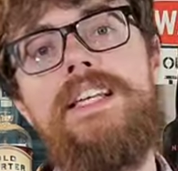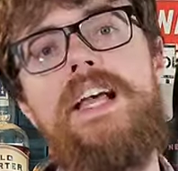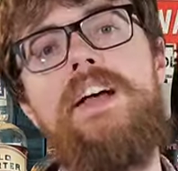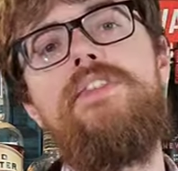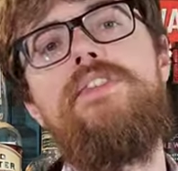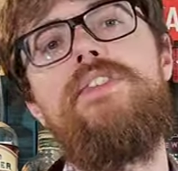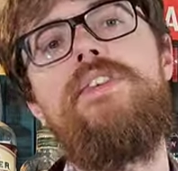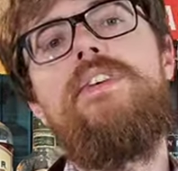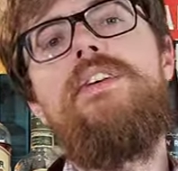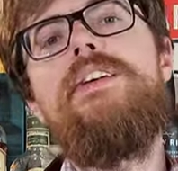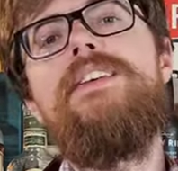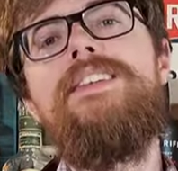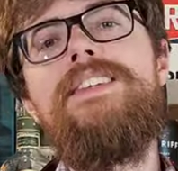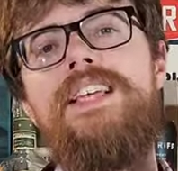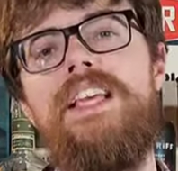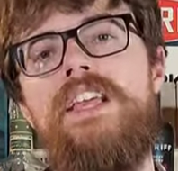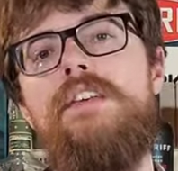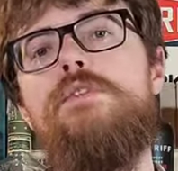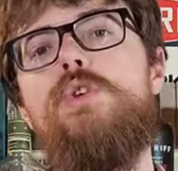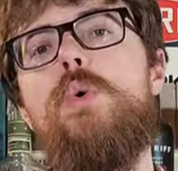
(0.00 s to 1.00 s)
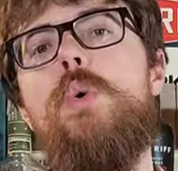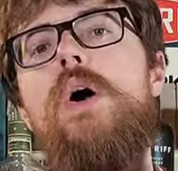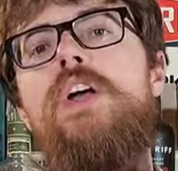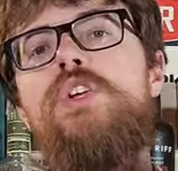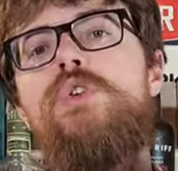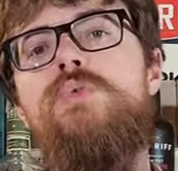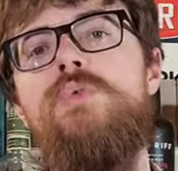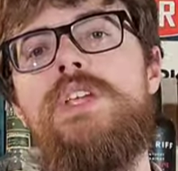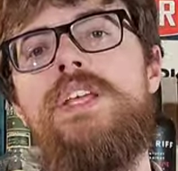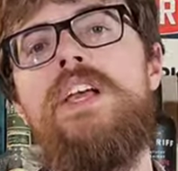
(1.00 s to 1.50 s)
together to give you a
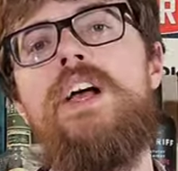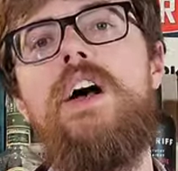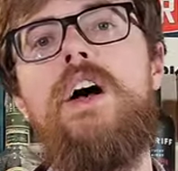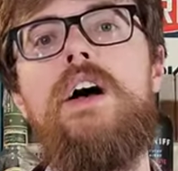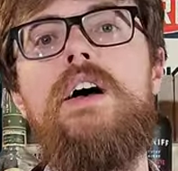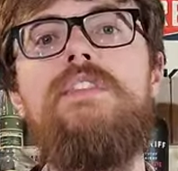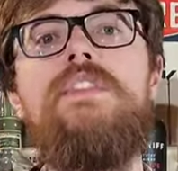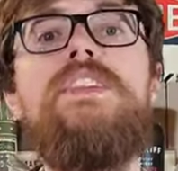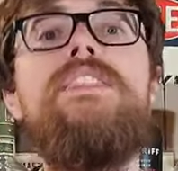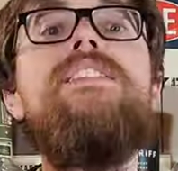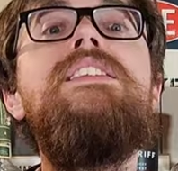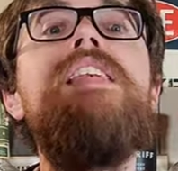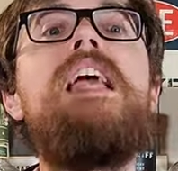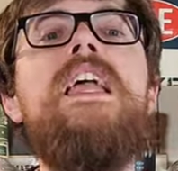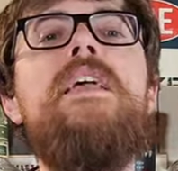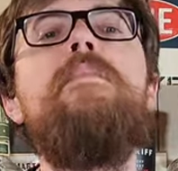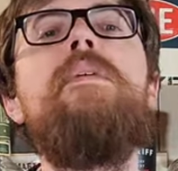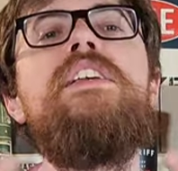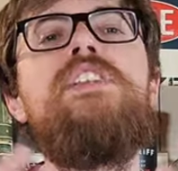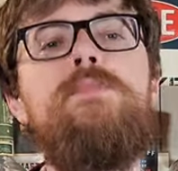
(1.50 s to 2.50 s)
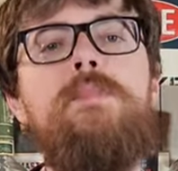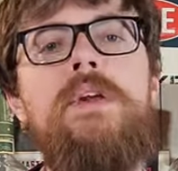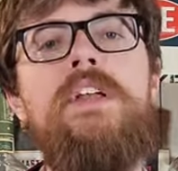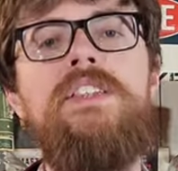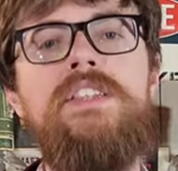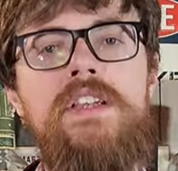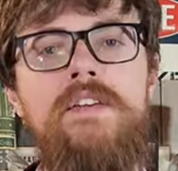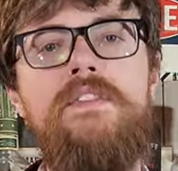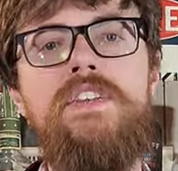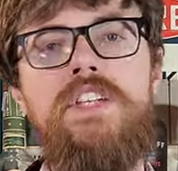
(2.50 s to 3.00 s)
unique, the same
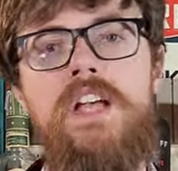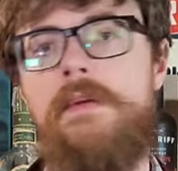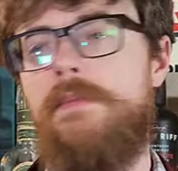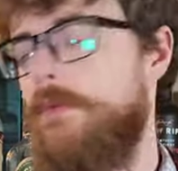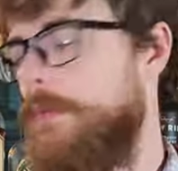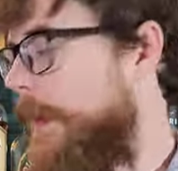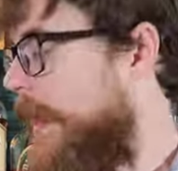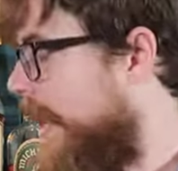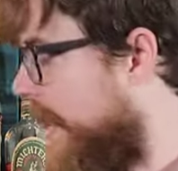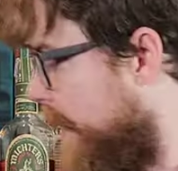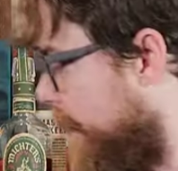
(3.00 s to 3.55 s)
experience every time you buy